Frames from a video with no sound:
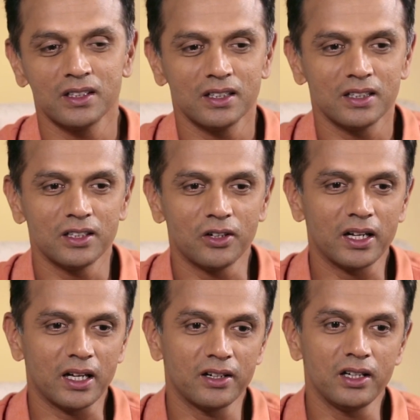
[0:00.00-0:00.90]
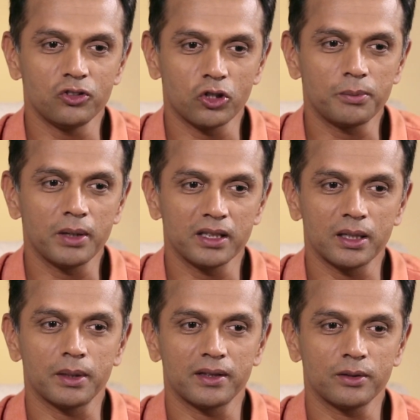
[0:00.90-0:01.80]
I really enjoyed playing them. I think it was some
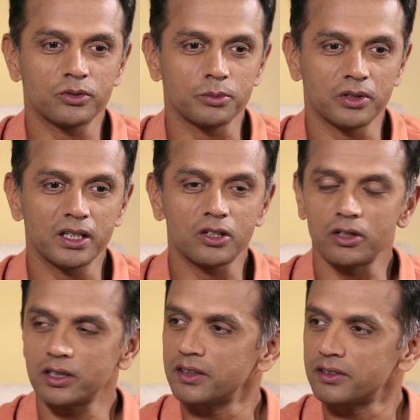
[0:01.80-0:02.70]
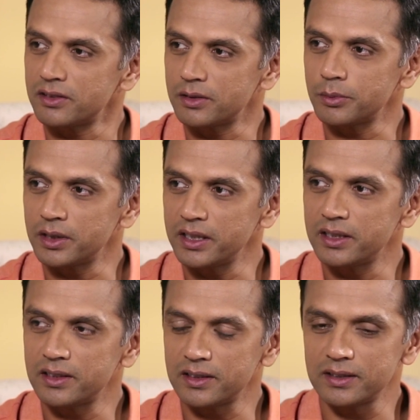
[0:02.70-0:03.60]
great contests and some great,
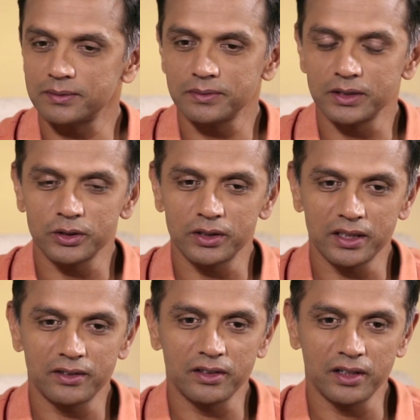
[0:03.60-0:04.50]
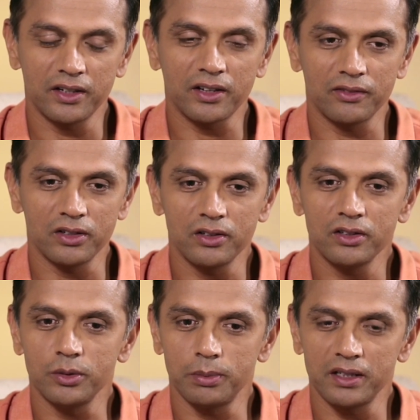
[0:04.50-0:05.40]
great rivalries. We played some
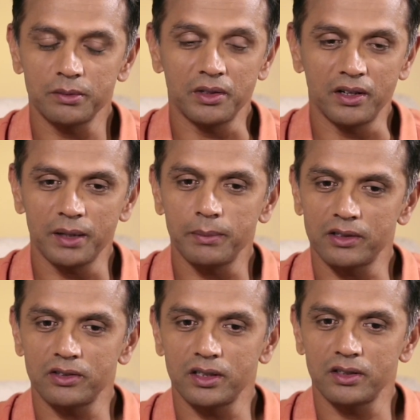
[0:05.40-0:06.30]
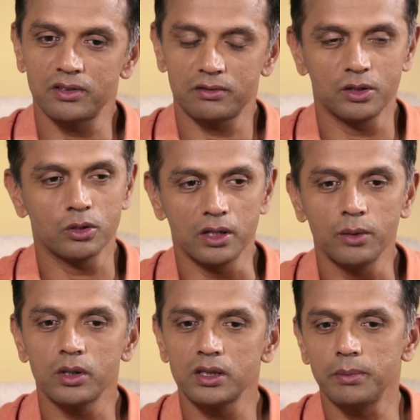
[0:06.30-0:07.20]
great matches against, they were the
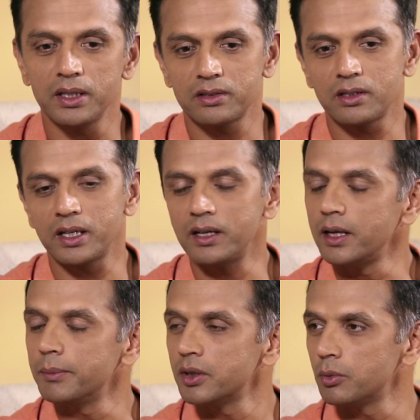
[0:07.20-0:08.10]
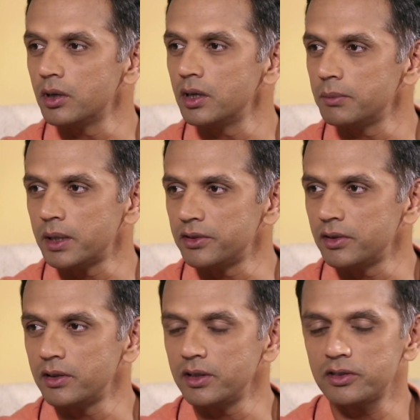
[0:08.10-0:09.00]
best cricket team in the world in my generation
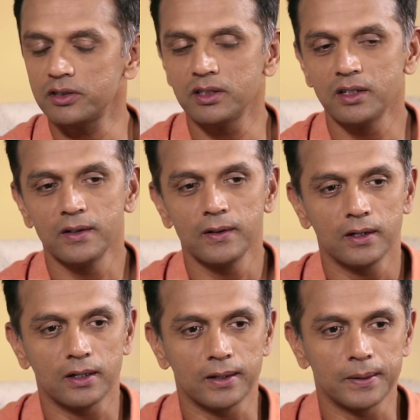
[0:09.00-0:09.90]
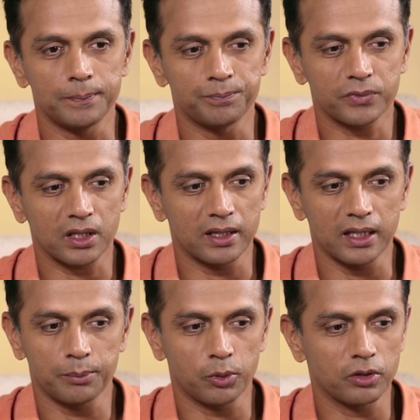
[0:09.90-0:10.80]
at that point of
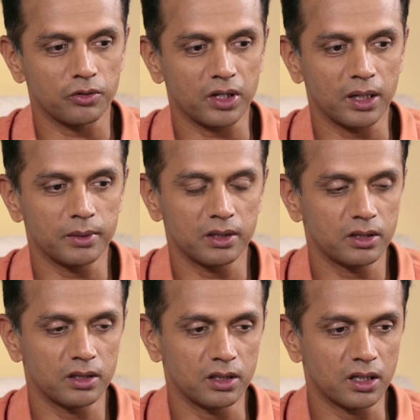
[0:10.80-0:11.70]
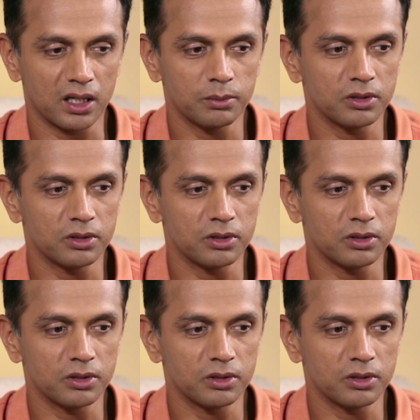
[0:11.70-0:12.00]
time, and they were an incredible side.